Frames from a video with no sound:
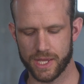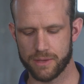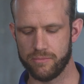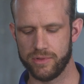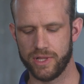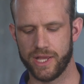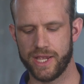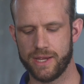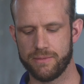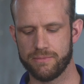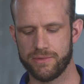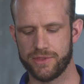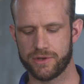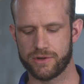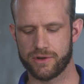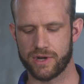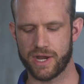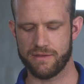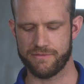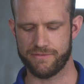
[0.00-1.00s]
blamed the
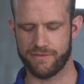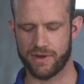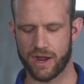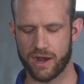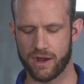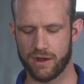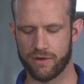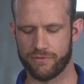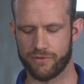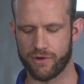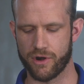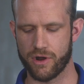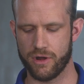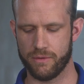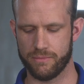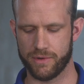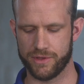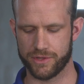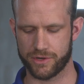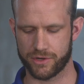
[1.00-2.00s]
great fire of
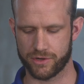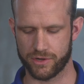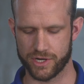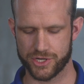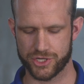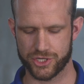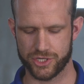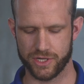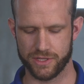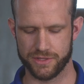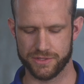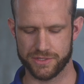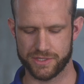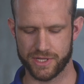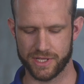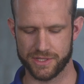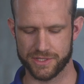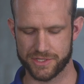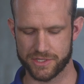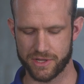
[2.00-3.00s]
Rome on the Christians
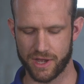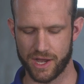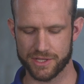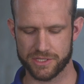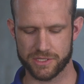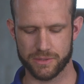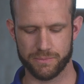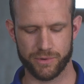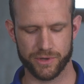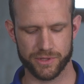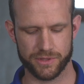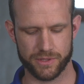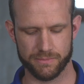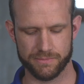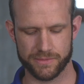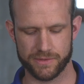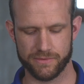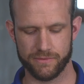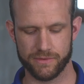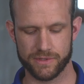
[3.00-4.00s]
and sought to put
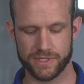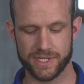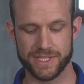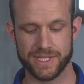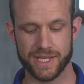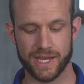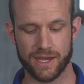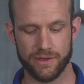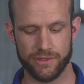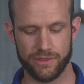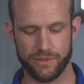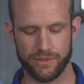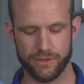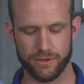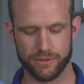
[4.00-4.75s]
them to death.